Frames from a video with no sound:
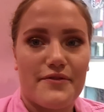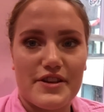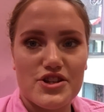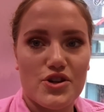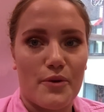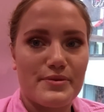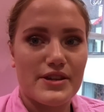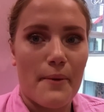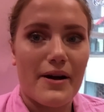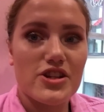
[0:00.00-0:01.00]
love this shop
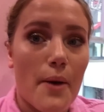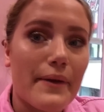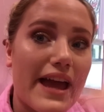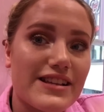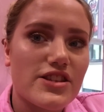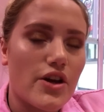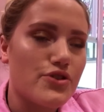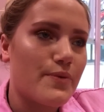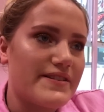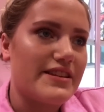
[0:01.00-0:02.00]
so much. I'm getting so
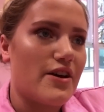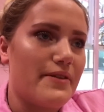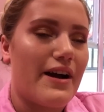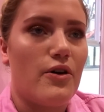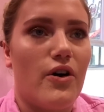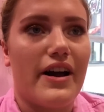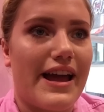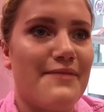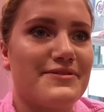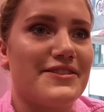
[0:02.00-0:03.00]
sweaty though with how hot I
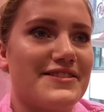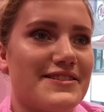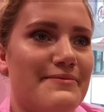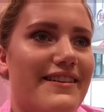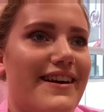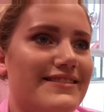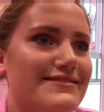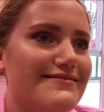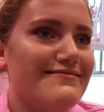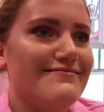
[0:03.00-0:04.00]
am, so it's just a bit like
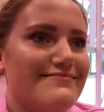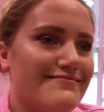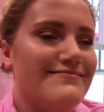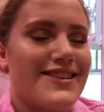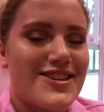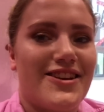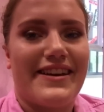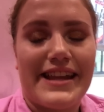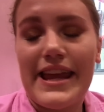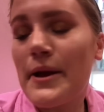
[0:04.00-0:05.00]

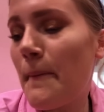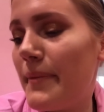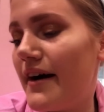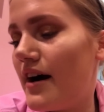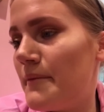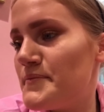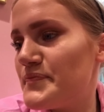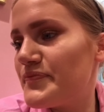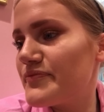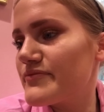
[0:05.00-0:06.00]
shiny. But
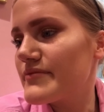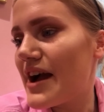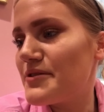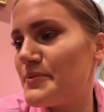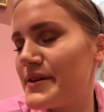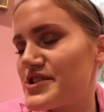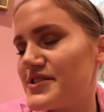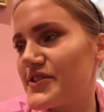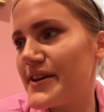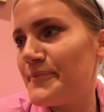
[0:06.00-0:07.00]
um, how are the
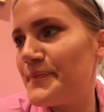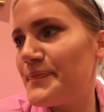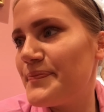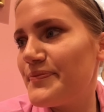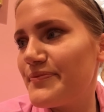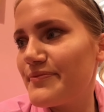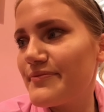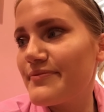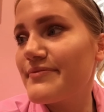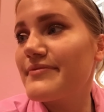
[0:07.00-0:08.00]
pictures looking?
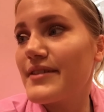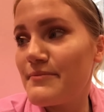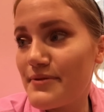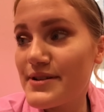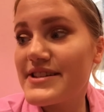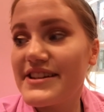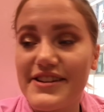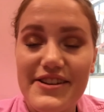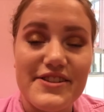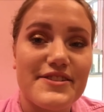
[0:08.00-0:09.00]
Pretty
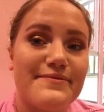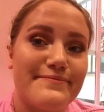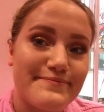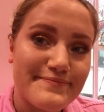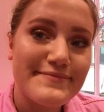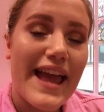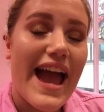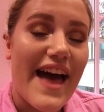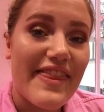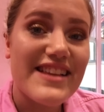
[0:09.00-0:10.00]
good.
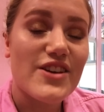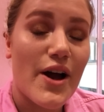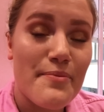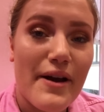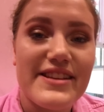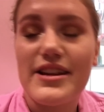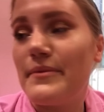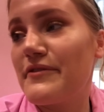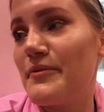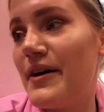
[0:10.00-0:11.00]
And that's high praise
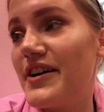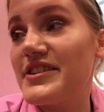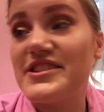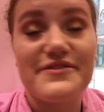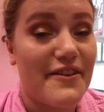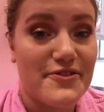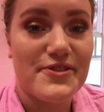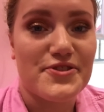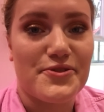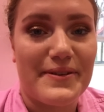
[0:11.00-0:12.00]
coming from her because she's very
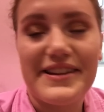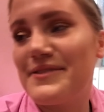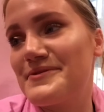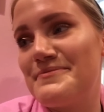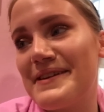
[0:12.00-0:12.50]
critical when it comes to